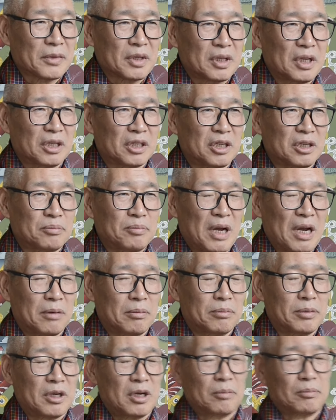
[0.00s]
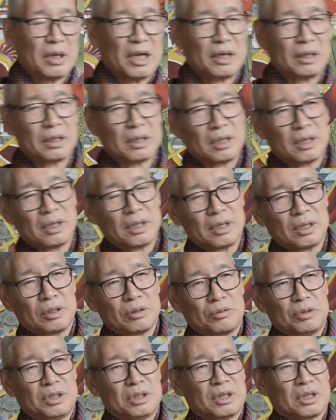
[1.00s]
13 uh, plan,
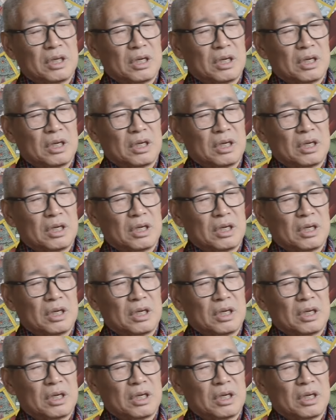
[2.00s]
which